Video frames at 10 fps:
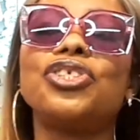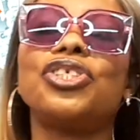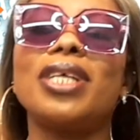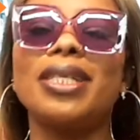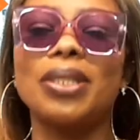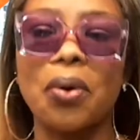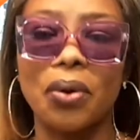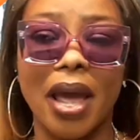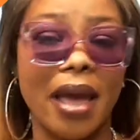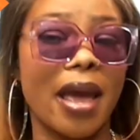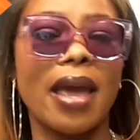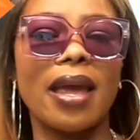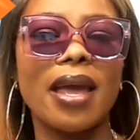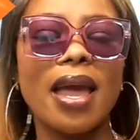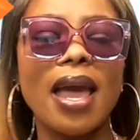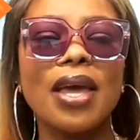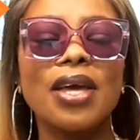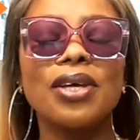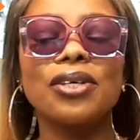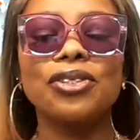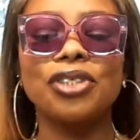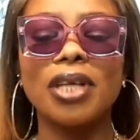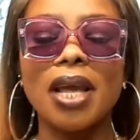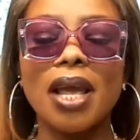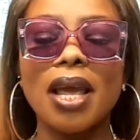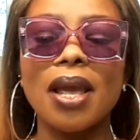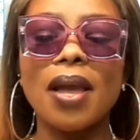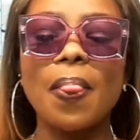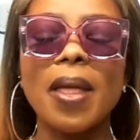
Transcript: cheat on her, she